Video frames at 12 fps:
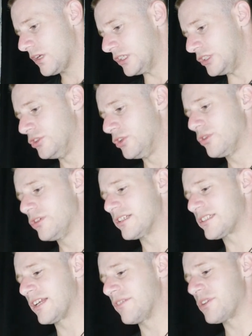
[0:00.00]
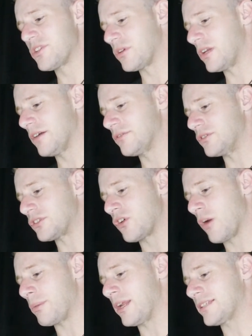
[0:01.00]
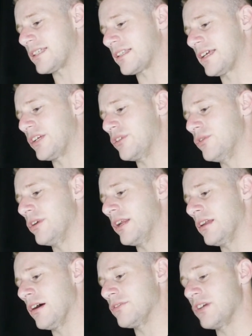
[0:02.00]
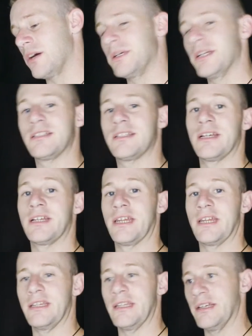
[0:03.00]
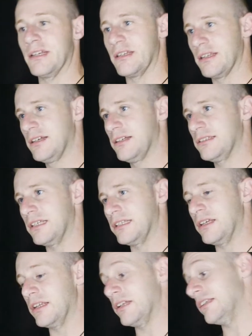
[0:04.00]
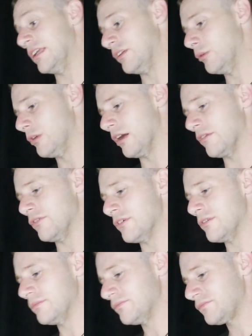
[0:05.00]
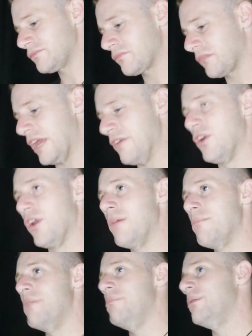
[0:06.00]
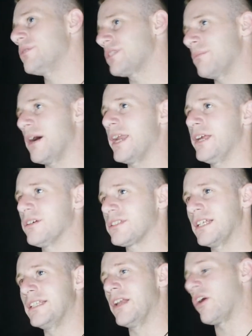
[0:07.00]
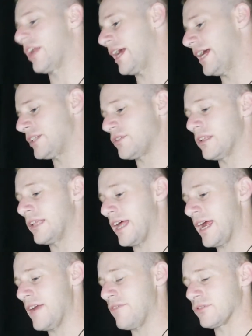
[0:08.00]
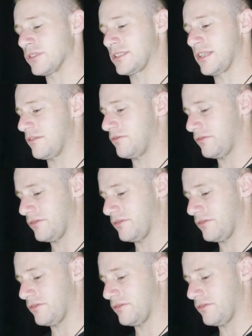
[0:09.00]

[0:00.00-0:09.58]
You knew that this individual loved you, Scorpio. That's the thing. You knew that they loved you. I'm here to tell you that they did. They did. They do love you. Even though they may be with somebody else, they did all that hateful stuff.